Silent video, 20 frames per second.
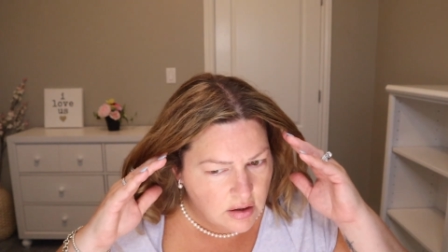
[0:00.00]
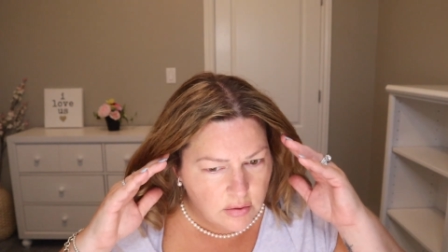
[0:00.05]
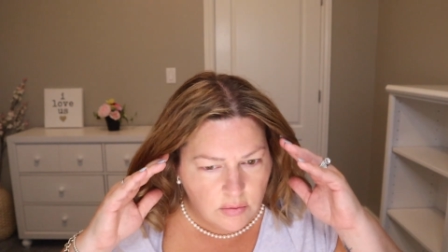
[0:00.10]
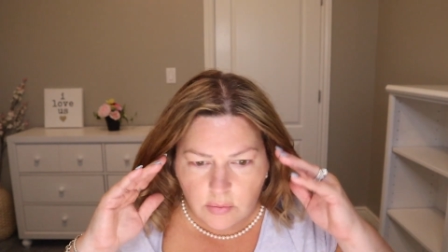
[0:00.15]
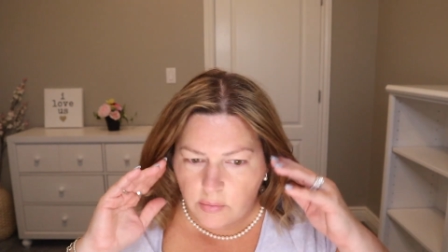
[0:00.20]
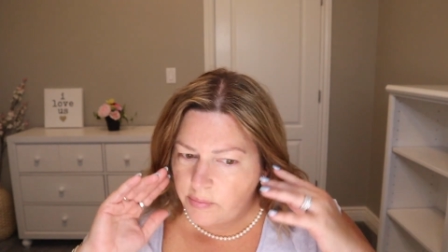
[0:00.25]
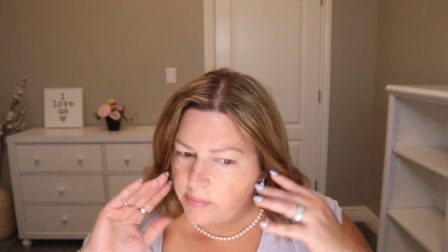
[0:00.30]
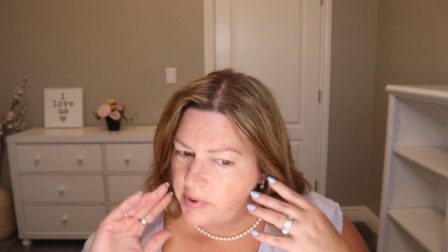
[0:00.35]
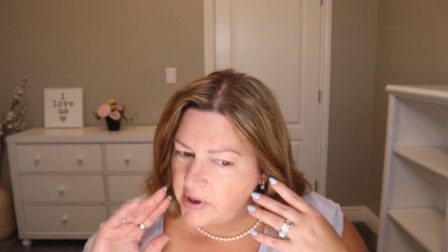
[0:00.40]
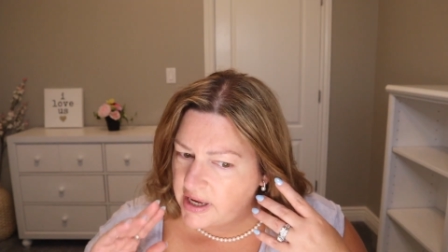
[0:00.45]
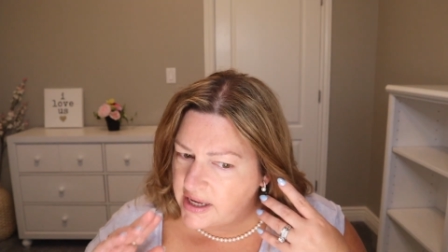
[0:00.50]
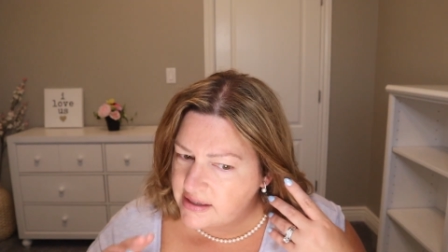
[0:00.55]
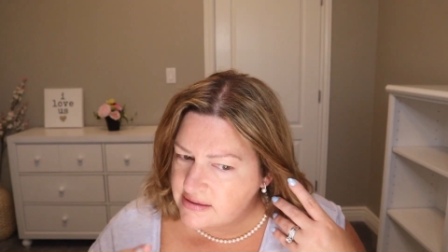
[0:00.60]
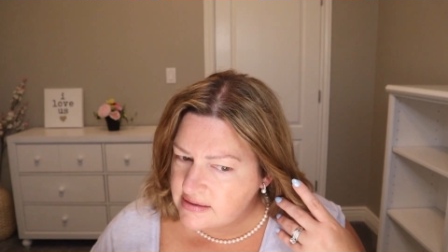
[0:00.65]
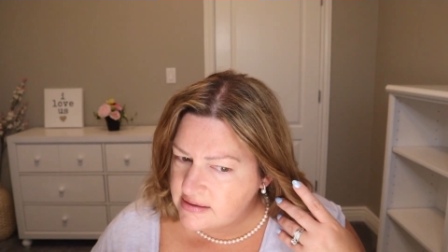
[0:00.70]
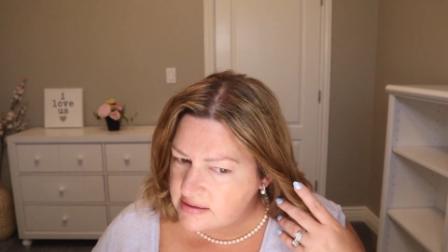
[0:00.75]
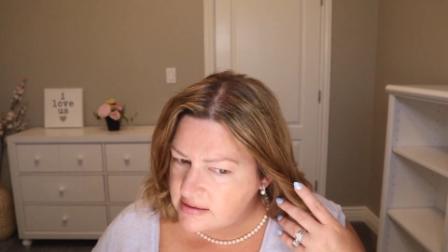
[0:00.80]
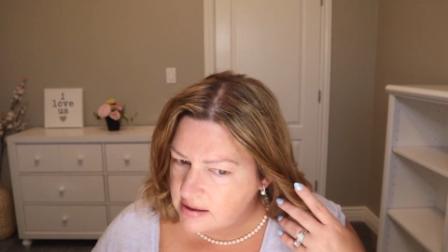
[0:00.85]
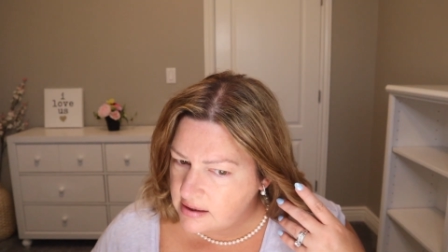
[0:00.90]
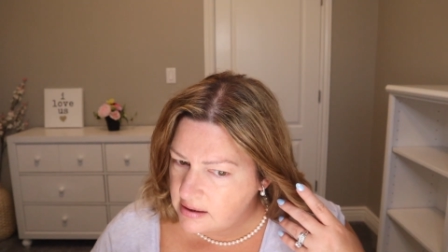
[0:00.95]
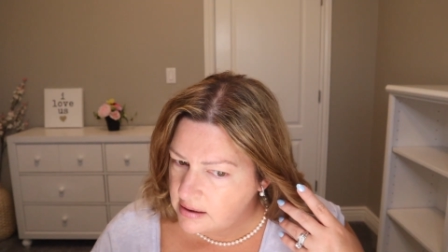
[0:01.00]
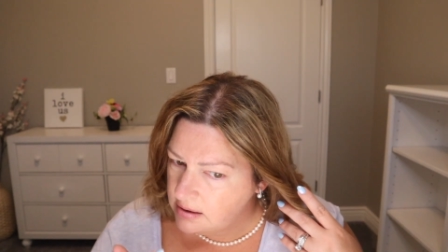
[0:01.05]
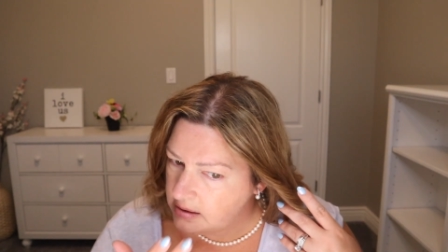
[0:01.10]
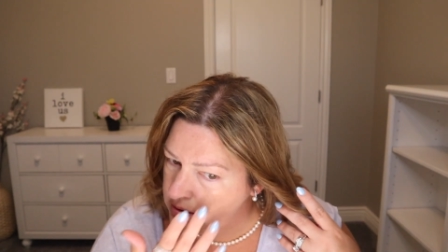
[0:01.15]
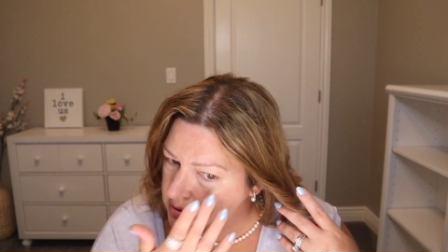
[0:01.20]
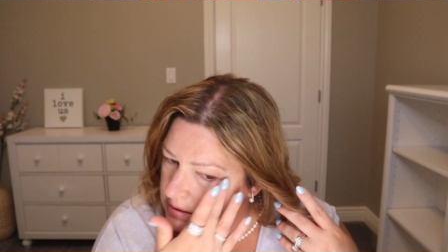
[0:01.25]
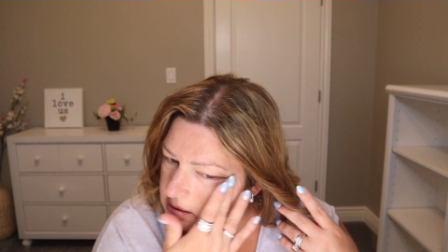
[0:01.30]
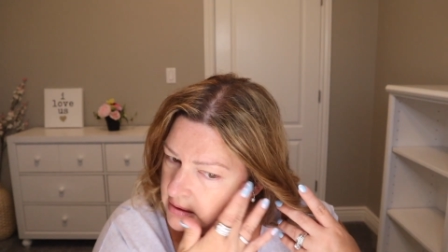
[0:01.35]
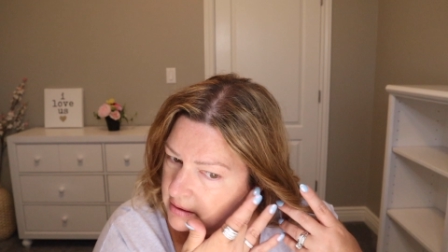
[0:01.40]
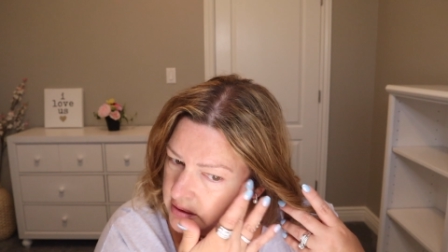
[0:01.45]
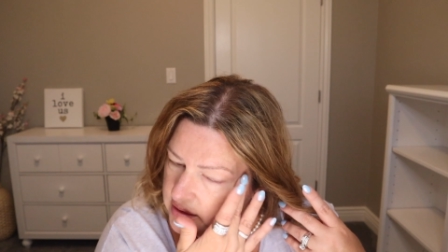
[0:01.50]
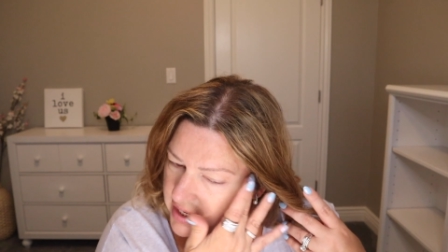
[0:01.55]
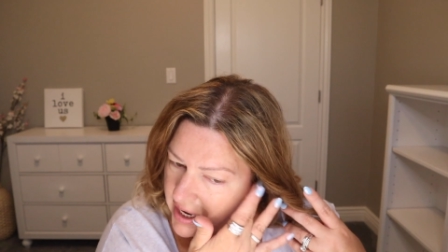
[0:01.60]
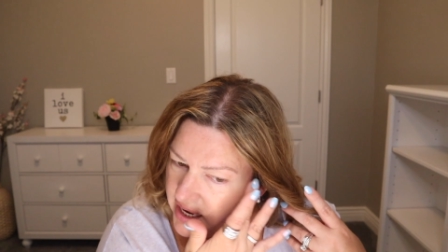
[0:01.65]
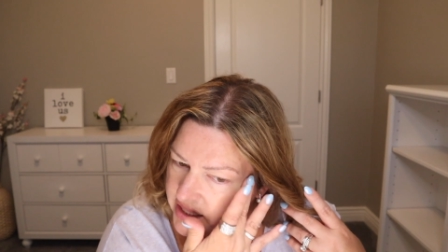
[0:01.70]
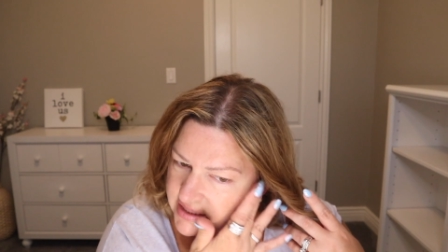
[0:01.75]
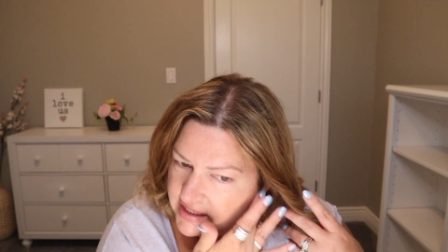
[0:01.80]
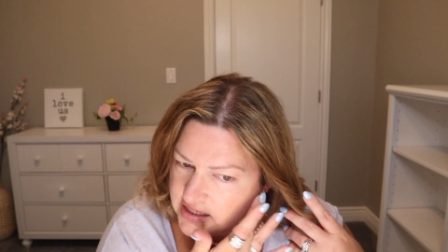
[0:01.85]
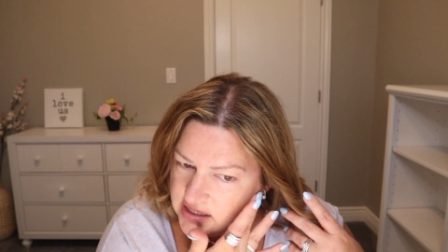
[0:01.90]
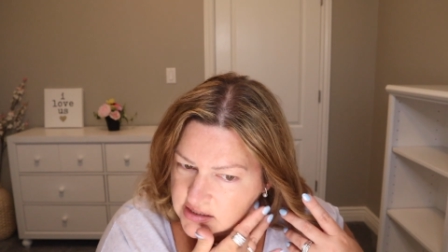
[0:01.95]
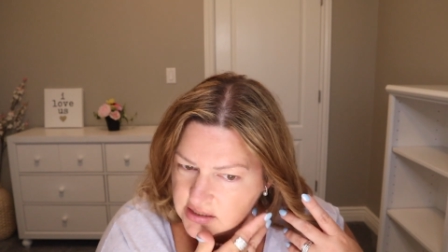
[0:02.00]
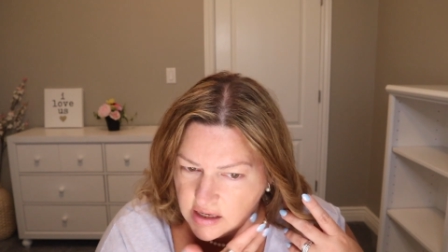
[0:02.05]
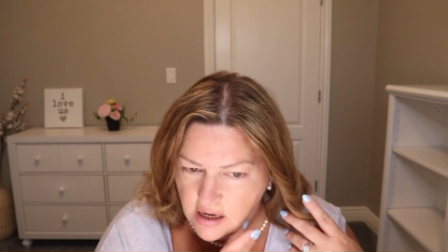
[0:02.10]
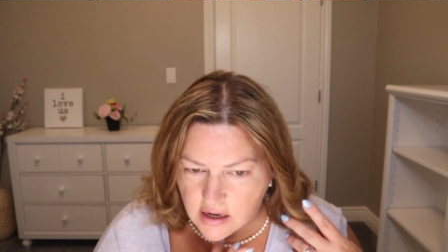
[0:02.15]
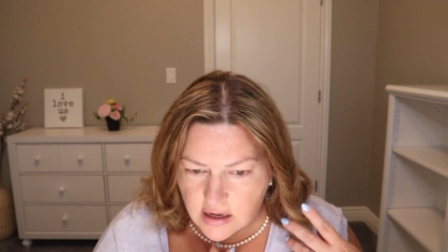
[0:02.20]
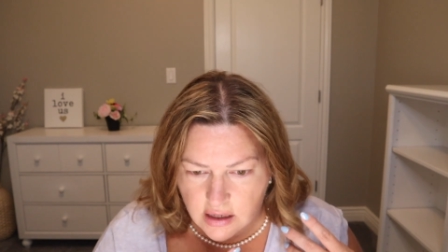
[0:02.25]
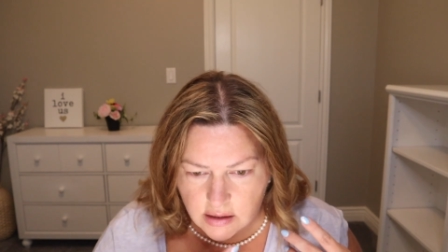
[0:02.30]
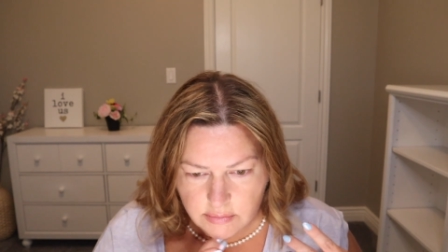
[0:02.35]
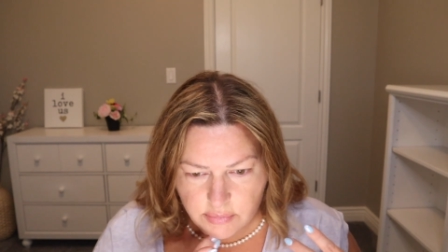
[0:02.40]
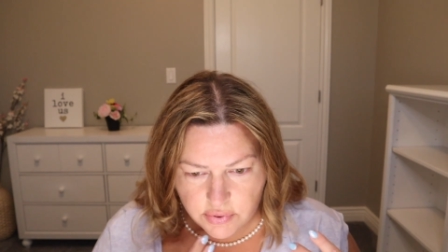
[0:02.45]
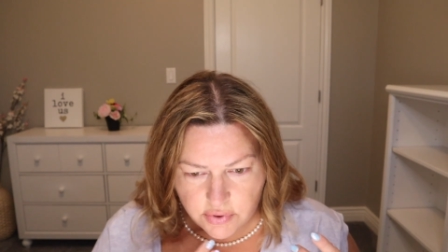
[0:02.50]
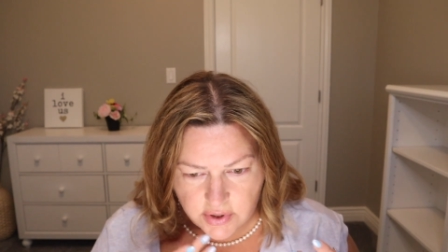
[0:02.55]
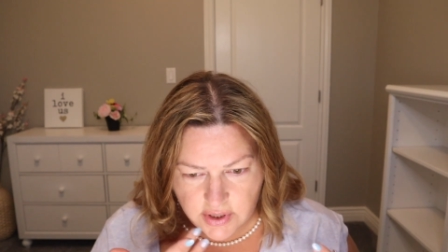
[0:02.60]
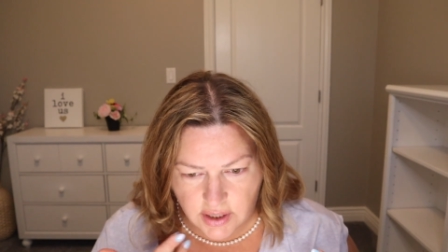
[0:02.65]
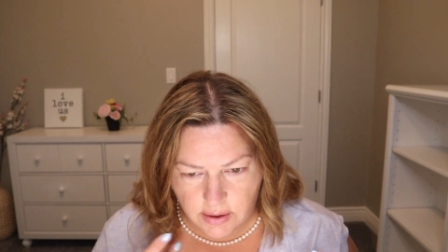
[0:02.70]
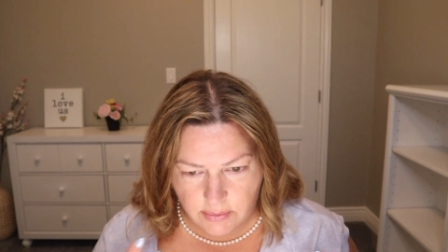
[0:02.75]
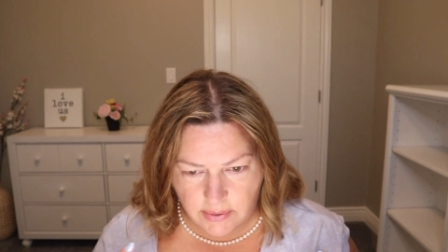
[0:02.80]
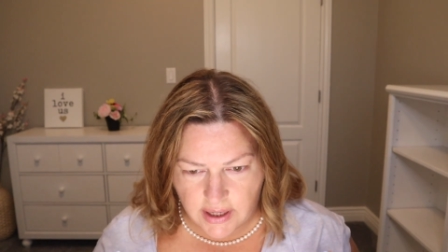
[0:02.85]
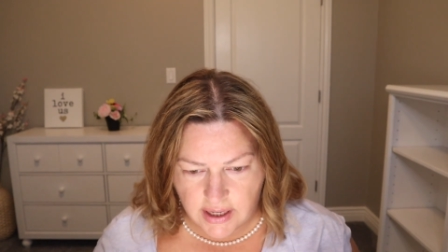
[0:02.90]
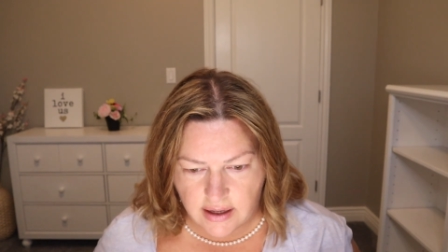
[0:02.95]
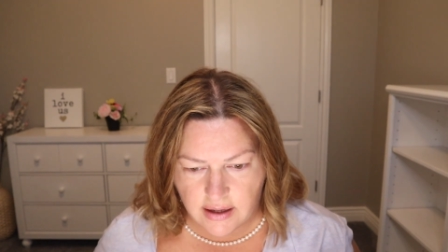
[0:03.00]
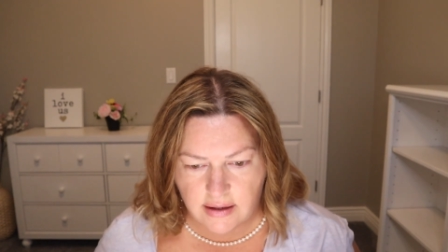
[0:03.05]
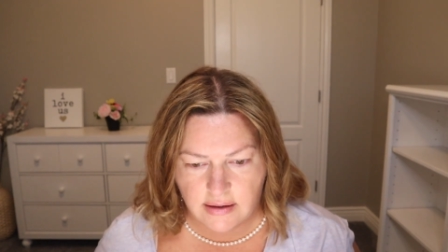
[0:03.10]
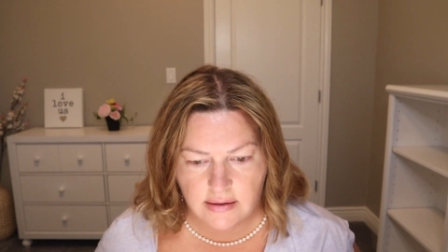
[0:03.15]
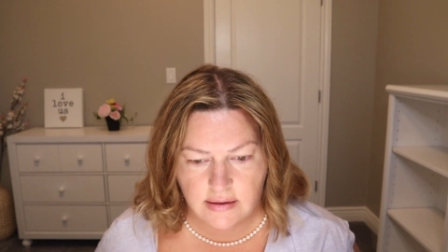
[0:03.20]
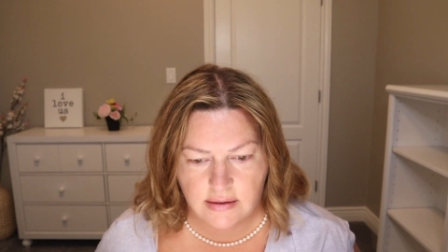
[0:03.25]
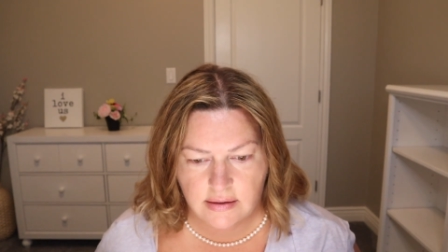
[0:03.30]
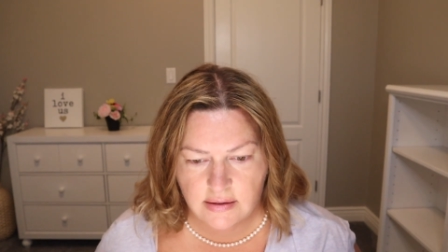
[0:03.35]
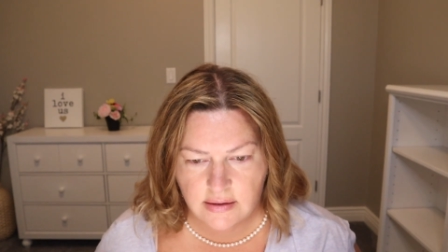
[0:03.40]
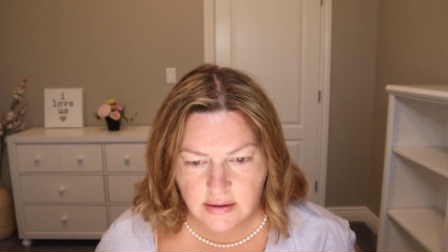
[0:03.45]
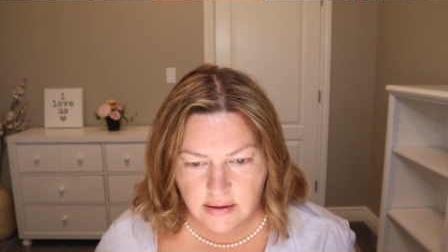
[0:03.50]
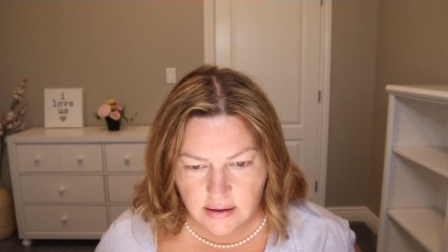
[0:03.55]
but yeah, I think it's gone on pretty well.